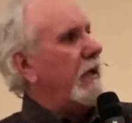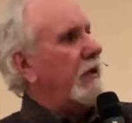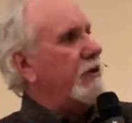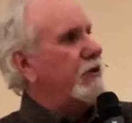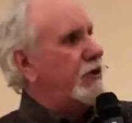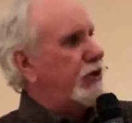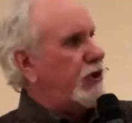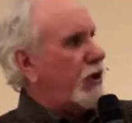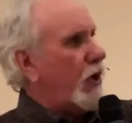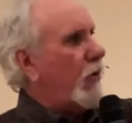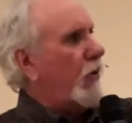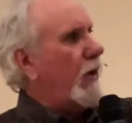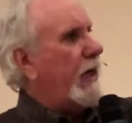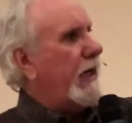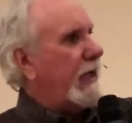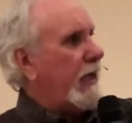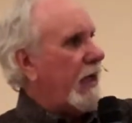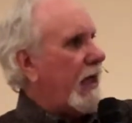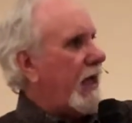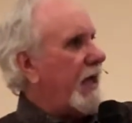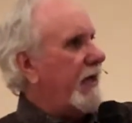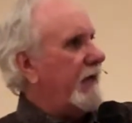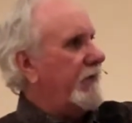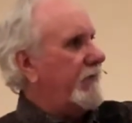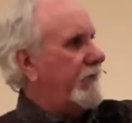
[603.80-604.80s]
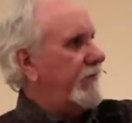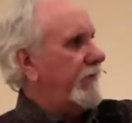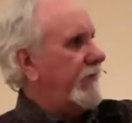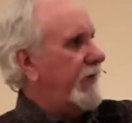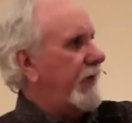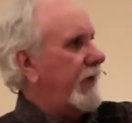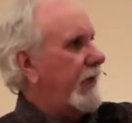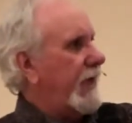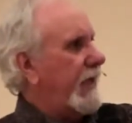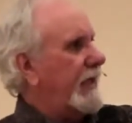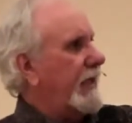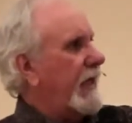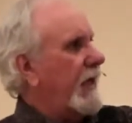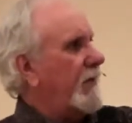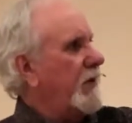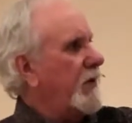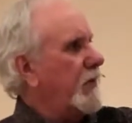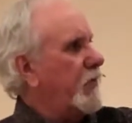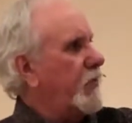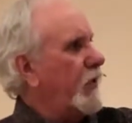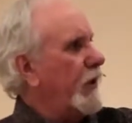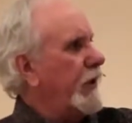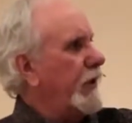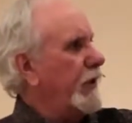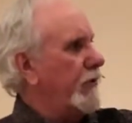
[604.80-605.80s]
Zoe life. He came to
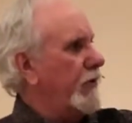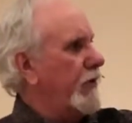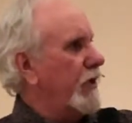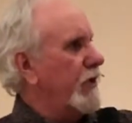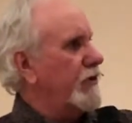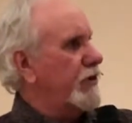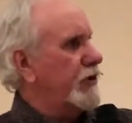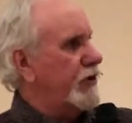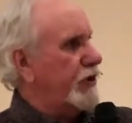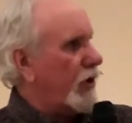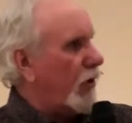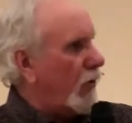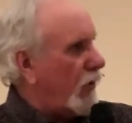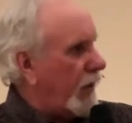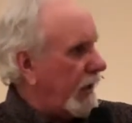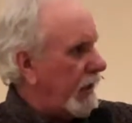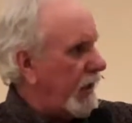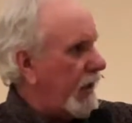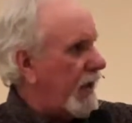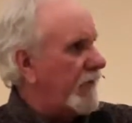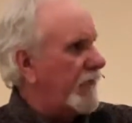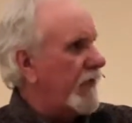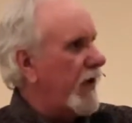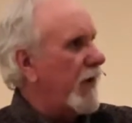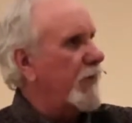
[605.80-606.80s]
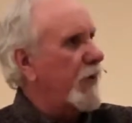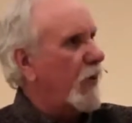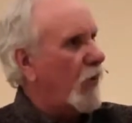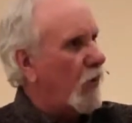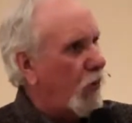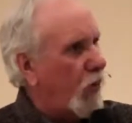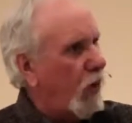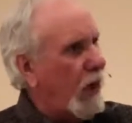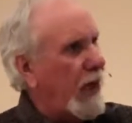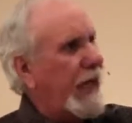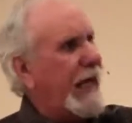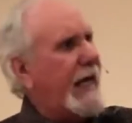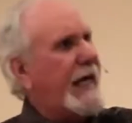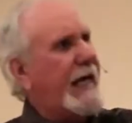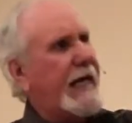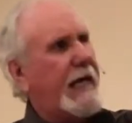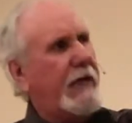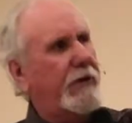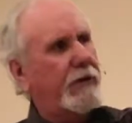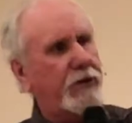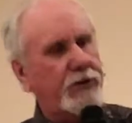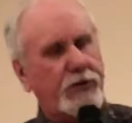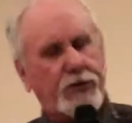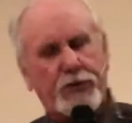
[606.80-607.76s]
bring you the Zoe life. I'm the way and the